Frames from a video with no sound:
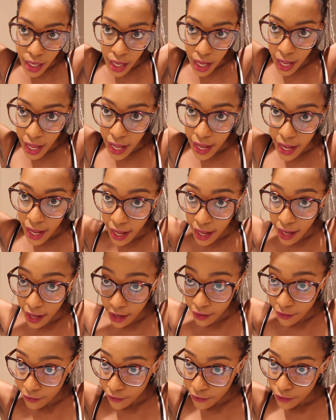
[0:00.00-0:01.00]
I
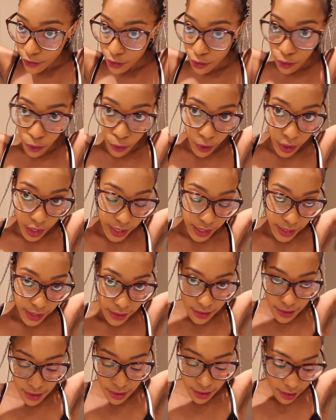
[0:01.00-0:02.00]
have
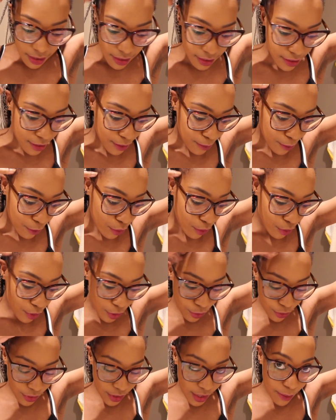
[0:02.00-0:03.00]
quite some
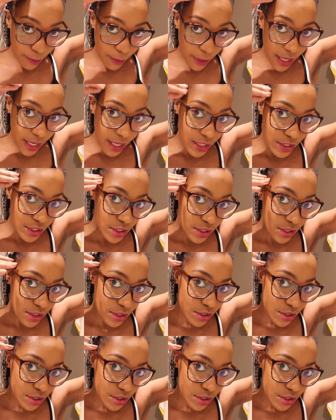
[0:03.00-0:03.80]
growth and my edges